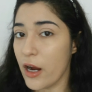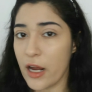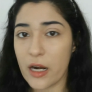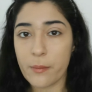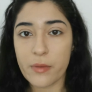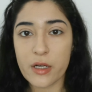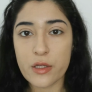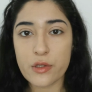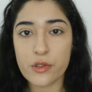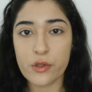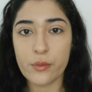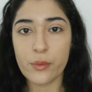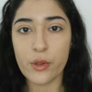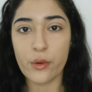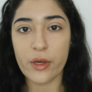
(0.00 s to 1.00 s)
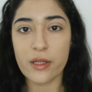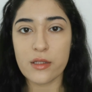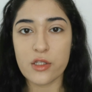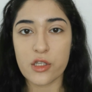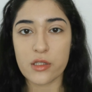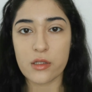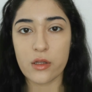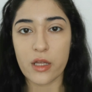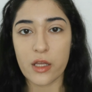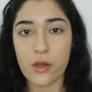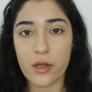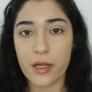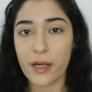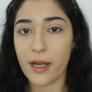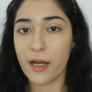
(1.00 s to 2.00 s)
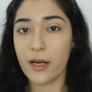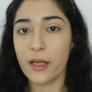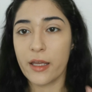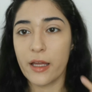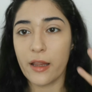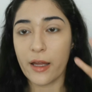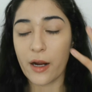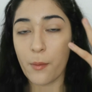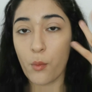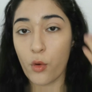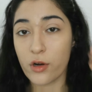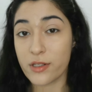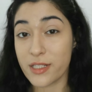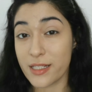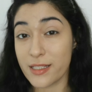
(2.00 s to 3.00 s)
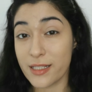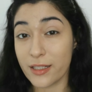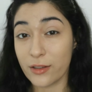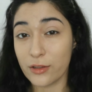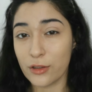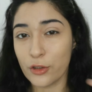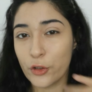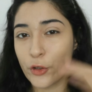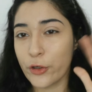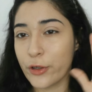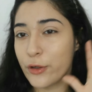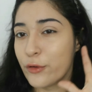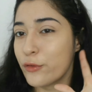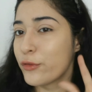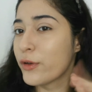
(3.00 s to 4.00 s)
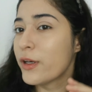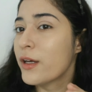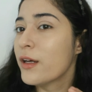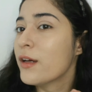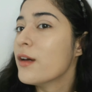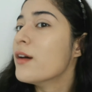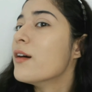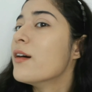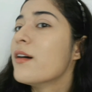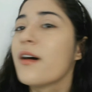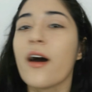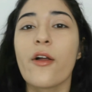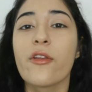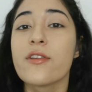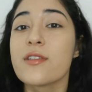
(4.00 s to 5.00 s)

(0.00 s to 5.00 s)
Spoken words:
and I'm going to zoom you in just so that you can kind of get like a more detailed look of how